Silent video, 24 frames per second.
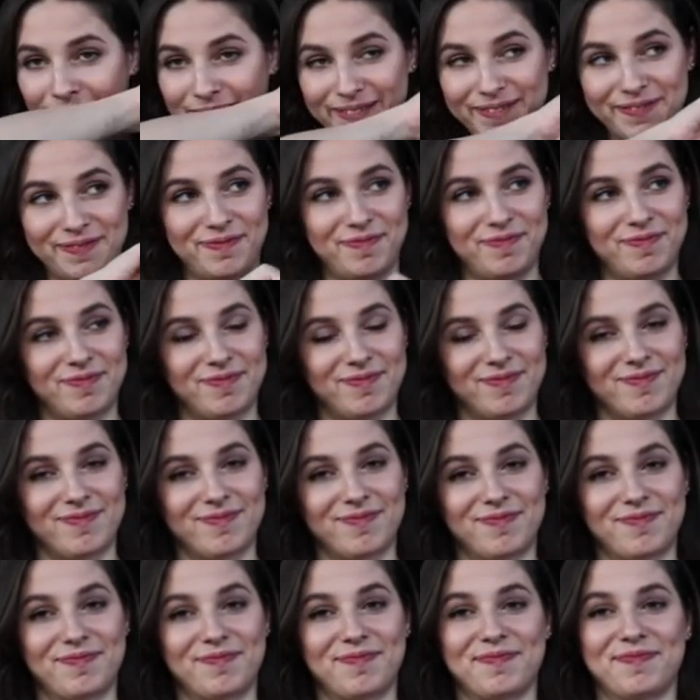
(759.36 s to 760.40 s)

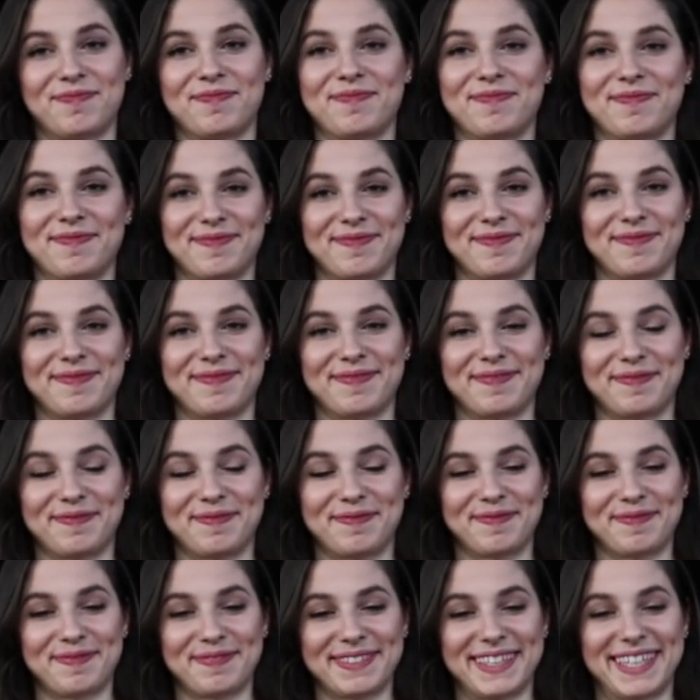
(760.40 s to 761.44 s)

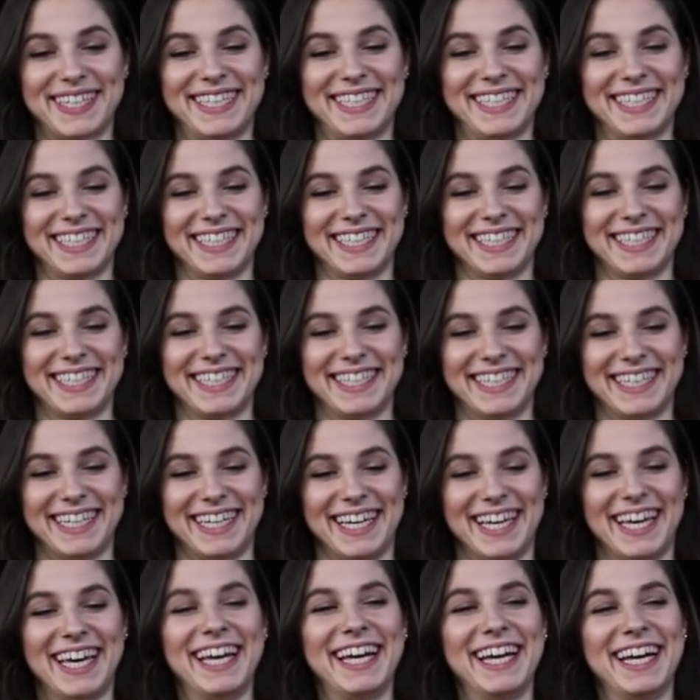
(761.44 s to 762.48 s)

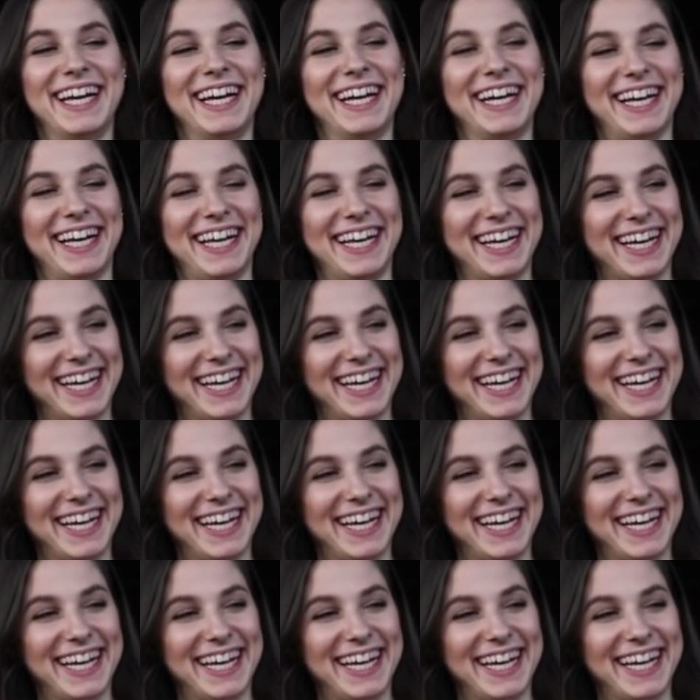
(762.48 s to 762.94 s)
The person shown says nothing.